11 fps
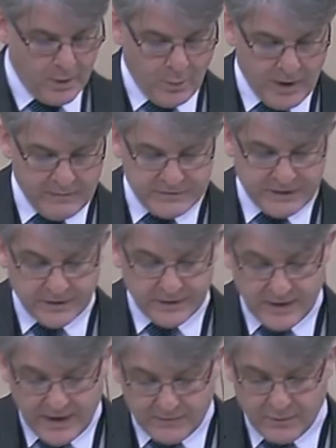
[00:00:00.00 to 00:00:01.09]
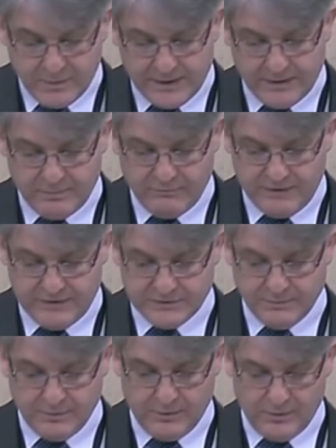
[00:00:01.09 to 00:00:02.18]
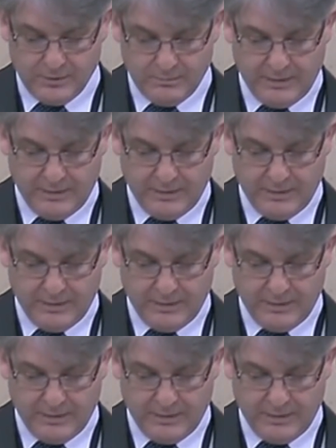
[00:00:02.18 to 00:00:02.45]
"Whereas it can never be reasonable